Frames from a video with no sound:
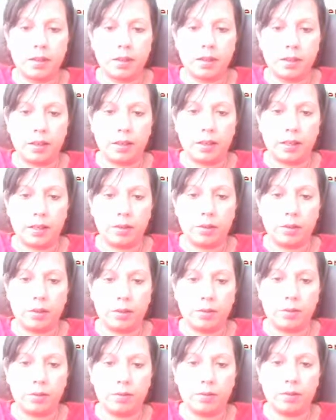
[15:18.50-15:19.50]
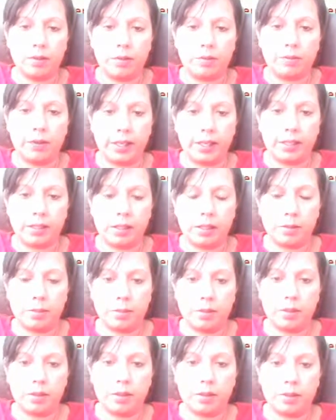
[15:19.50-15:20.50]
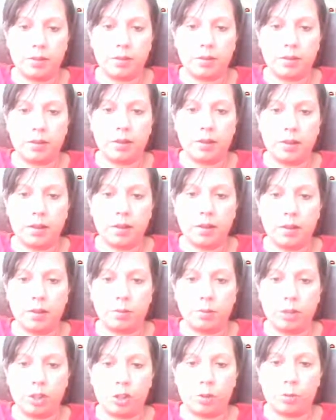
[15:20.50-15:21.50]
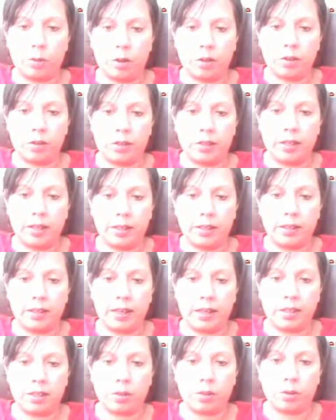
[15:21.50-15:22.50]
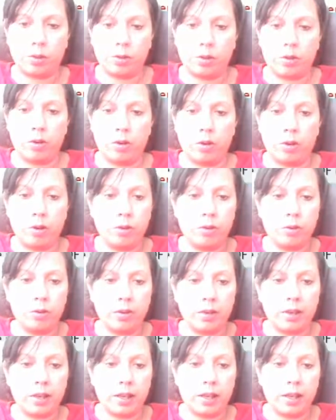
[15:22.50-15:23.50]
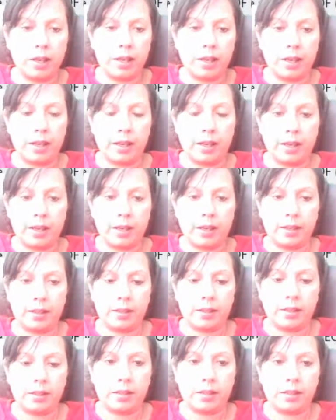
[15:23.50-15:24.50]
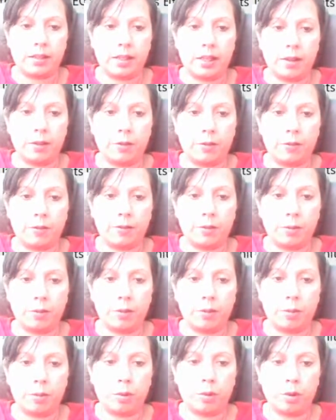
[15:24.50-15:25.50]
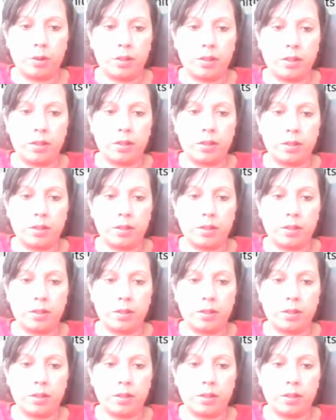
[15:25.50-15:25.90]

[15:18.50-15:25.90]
And you advise them to respond saying yes or no, and self-reported.